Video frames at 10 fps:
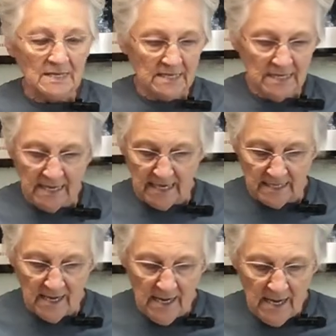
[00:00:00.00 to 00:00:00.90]

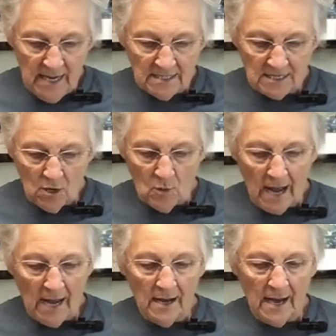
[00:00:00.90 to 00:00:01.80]
today. So
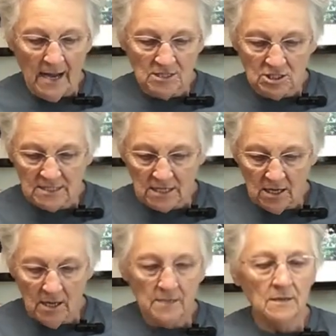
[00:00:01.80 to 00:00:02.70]
I just
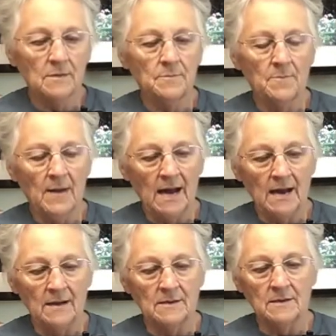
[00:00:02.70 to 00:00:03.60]
cut
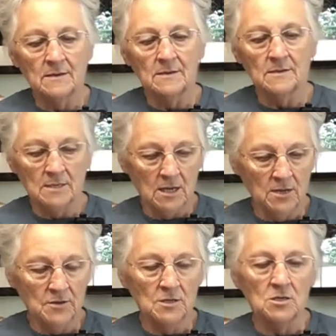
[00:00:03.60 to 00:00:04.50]
my,
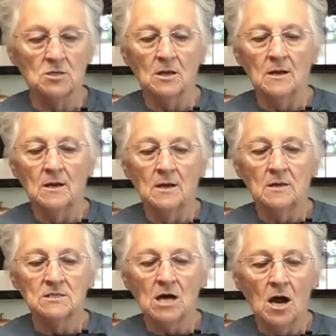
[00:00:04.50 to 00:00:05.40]
cut the little
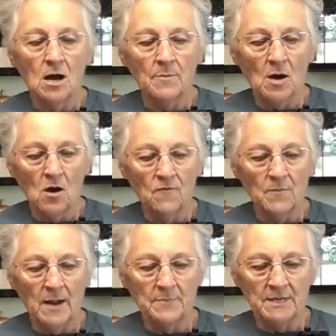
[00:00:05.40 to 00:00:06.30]
top off
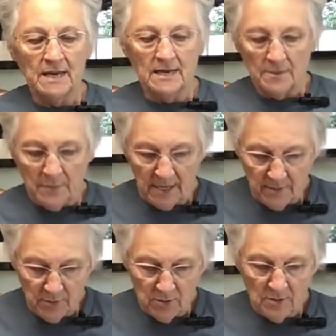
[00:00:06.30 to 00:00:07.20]
my banana
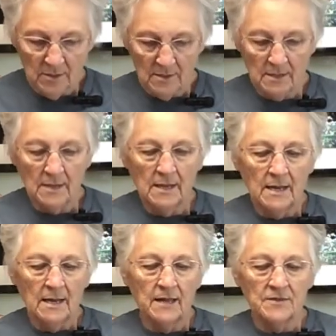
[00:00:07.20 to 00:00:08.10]
pepper.
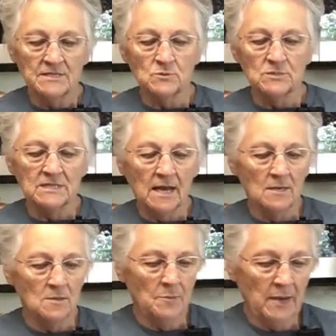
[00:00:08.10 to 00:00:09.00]
And this one's got
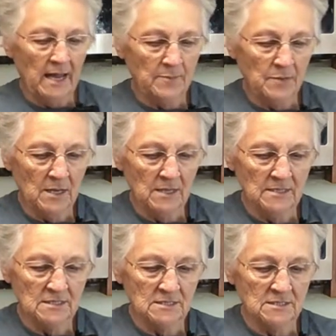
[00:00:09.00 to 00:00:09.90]
a little bad
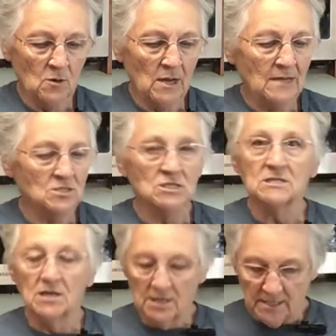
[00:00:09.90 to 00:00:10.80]
place, so I'll
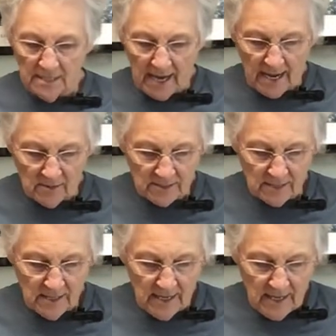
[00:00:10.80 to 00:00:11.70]
just cut it out.
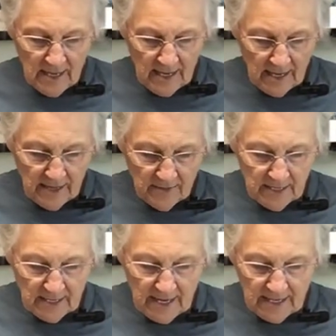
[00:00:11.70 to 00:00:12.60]
And
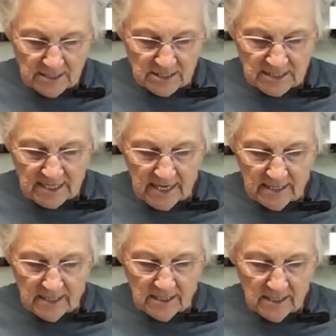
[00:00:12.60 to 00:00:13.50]
then I just
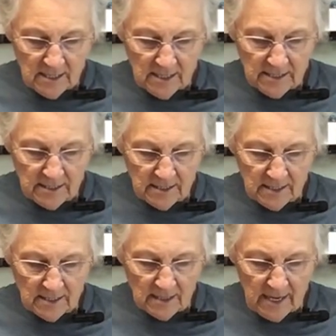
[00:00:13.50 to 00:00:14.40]
take it and cut it in